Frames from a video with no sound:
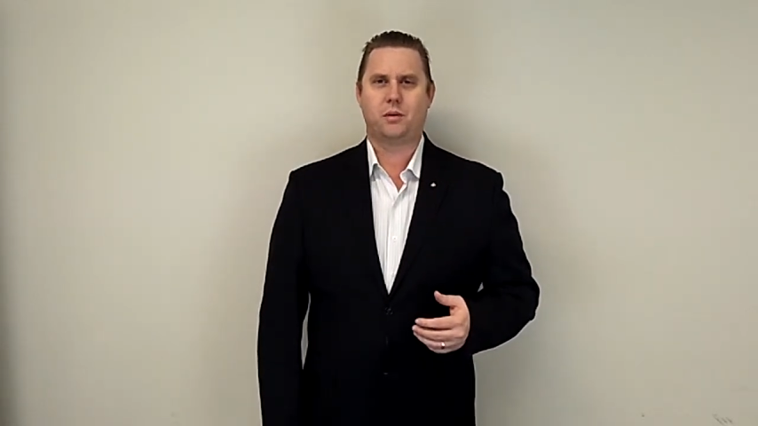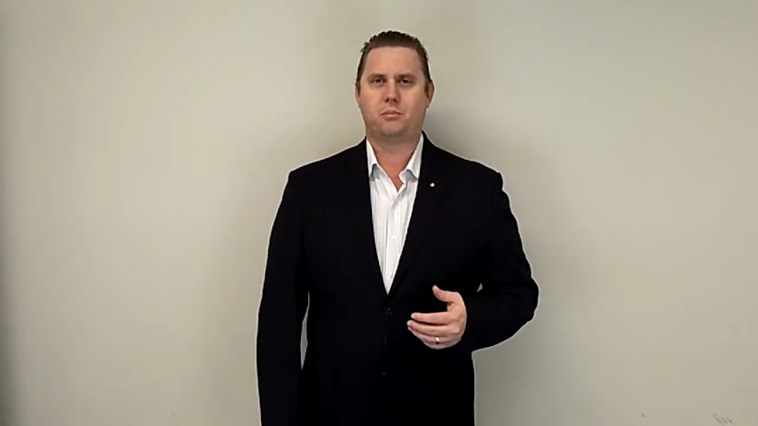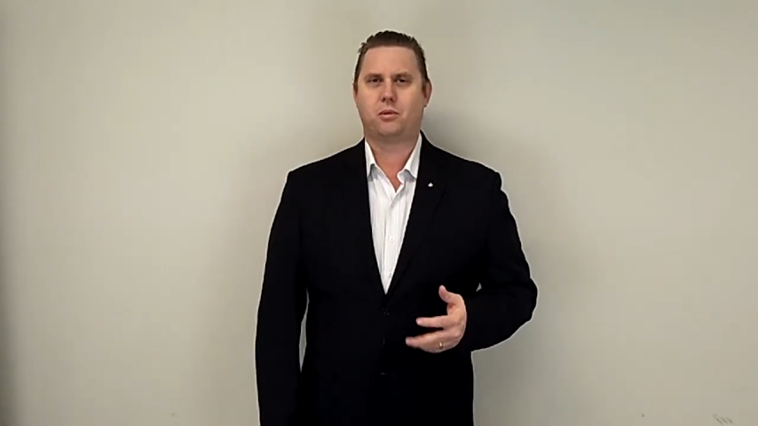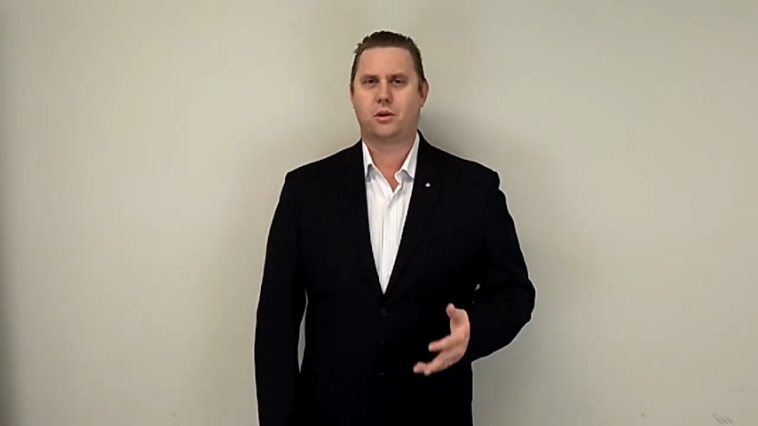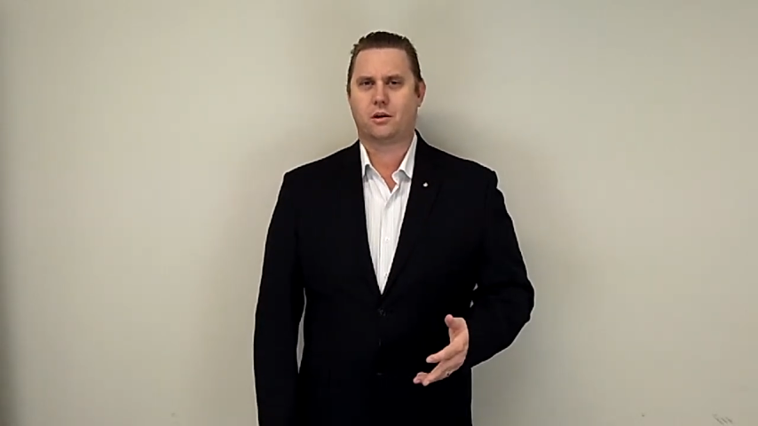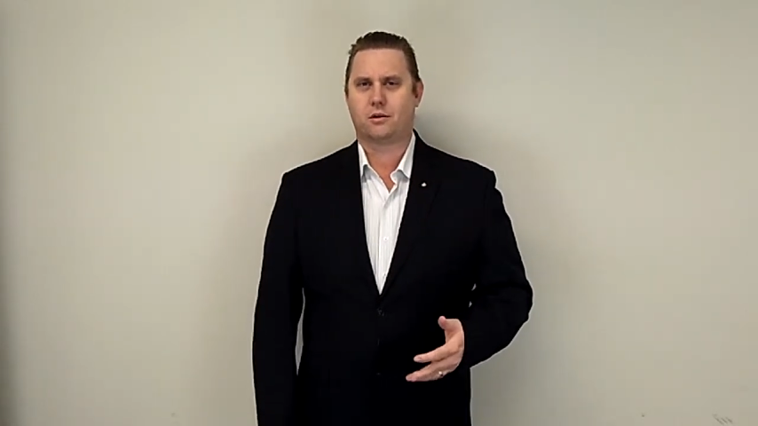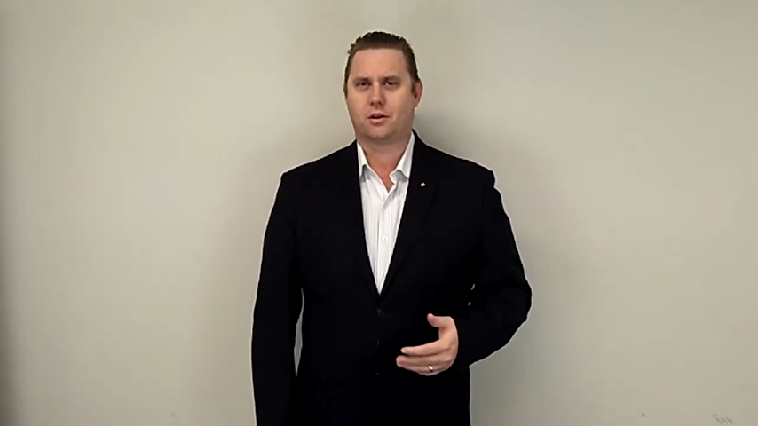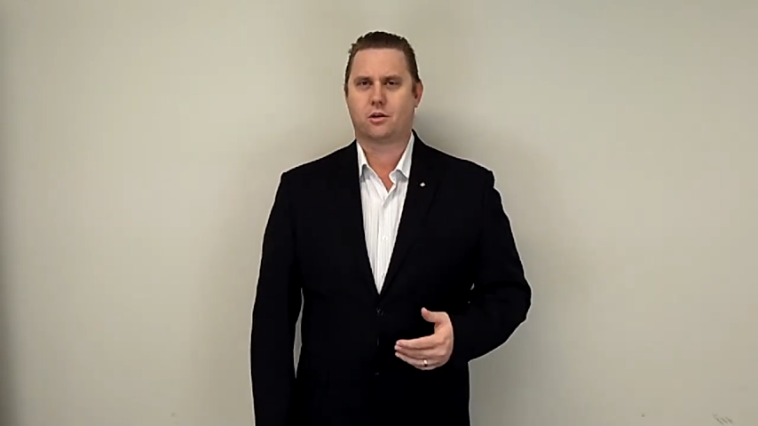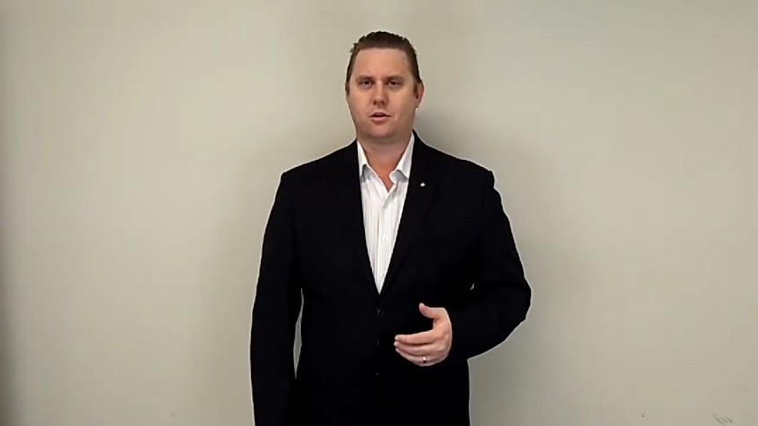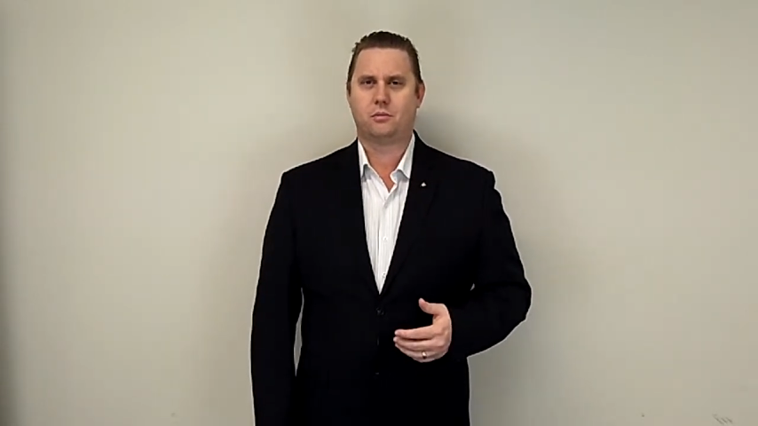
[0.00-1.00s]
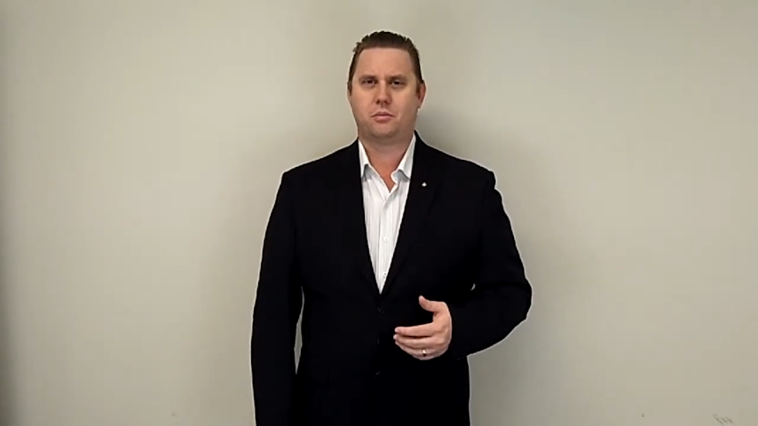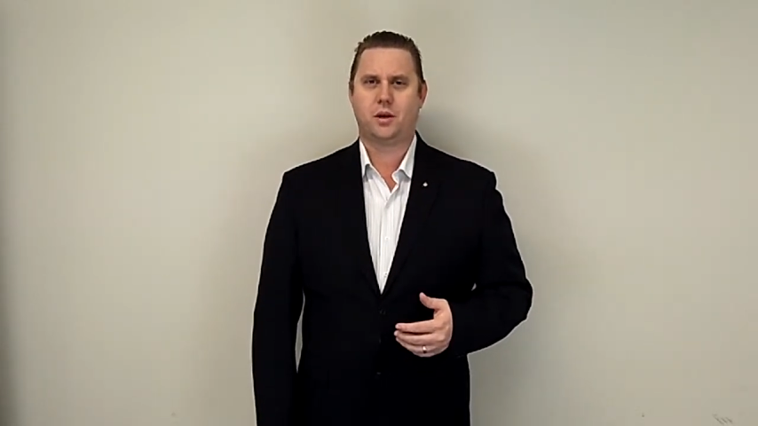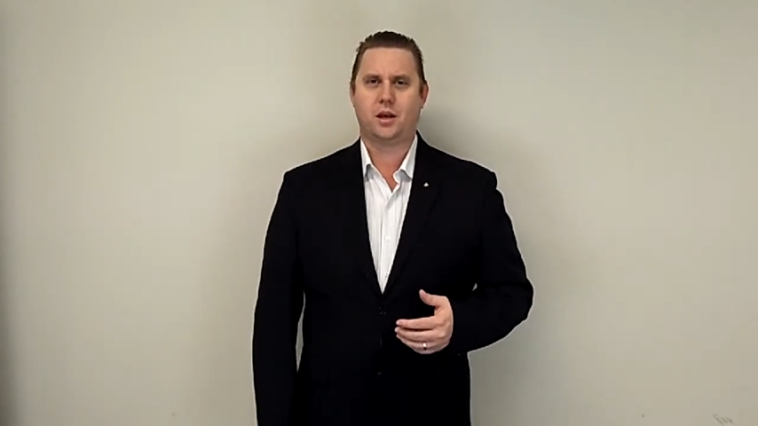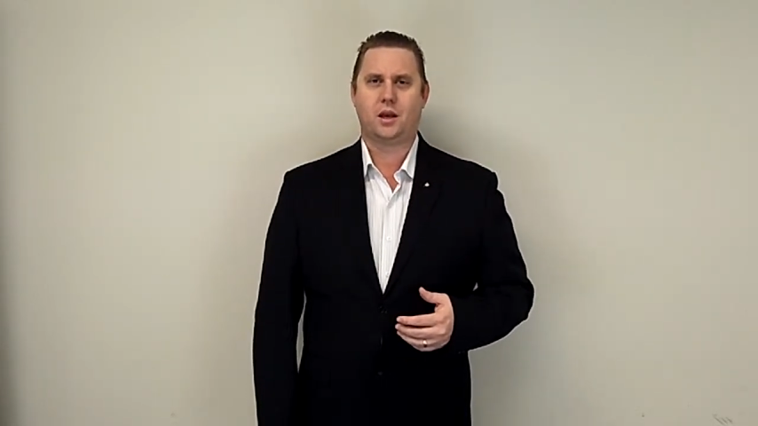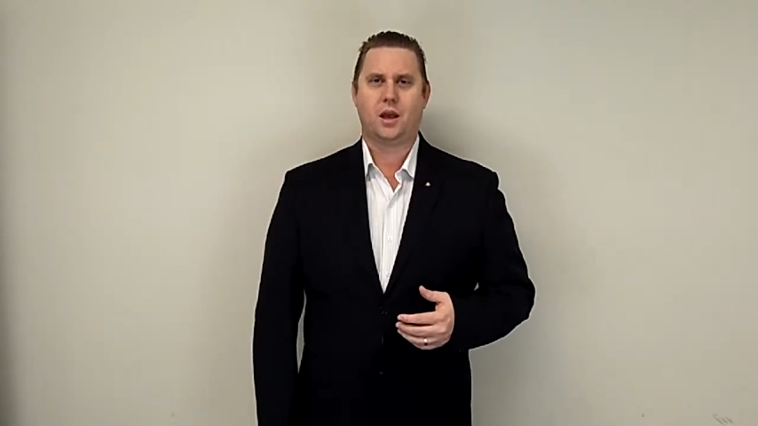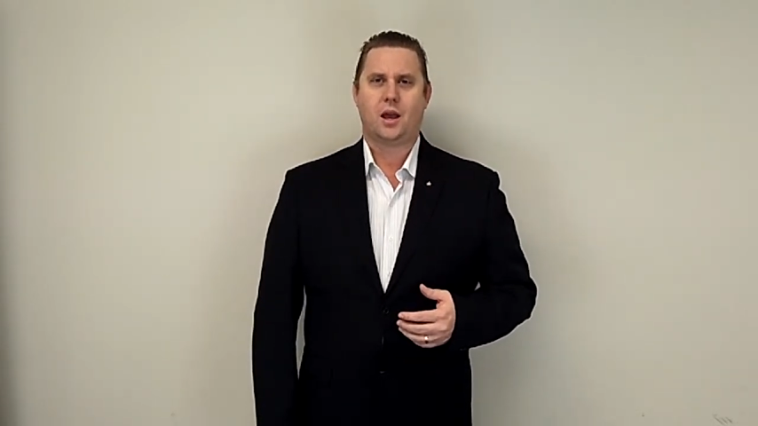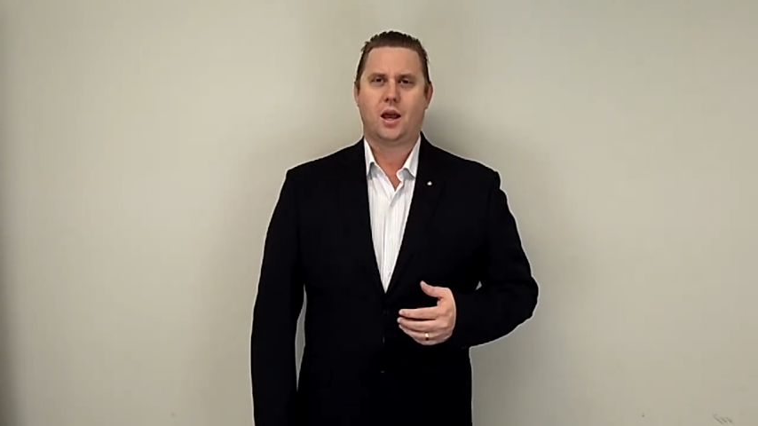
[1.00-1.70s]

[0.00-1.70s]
be Buddha, it could be